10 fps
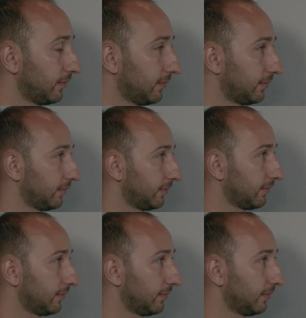
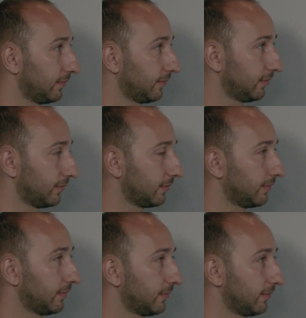
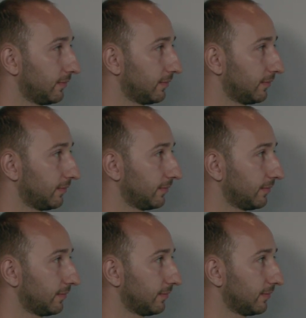
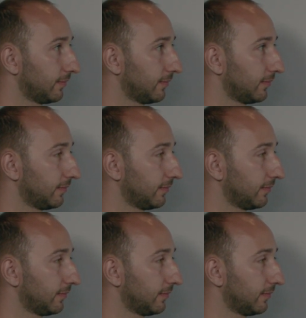[no speech]